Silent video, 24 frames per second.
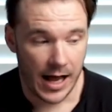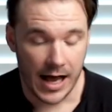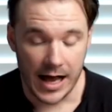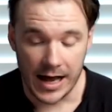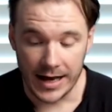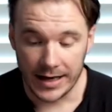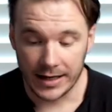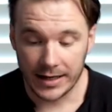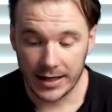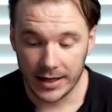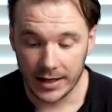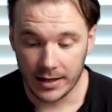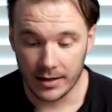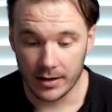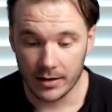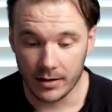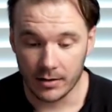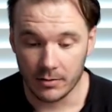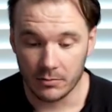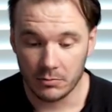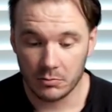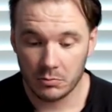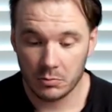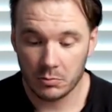I
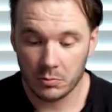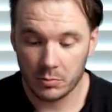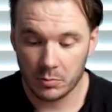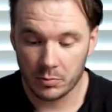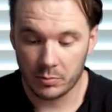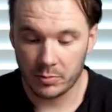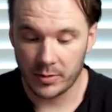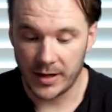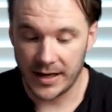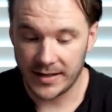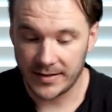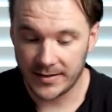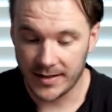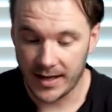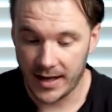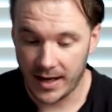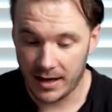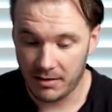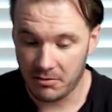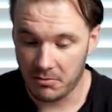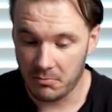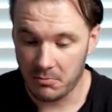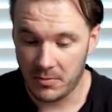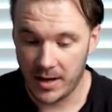can press
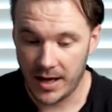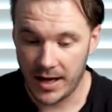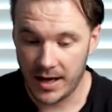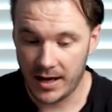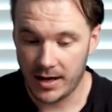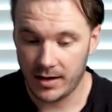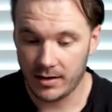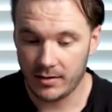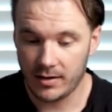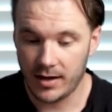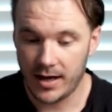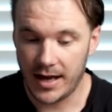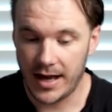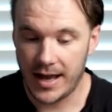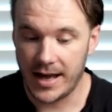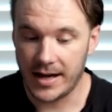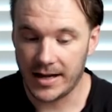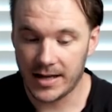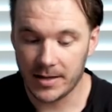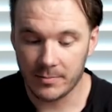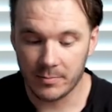any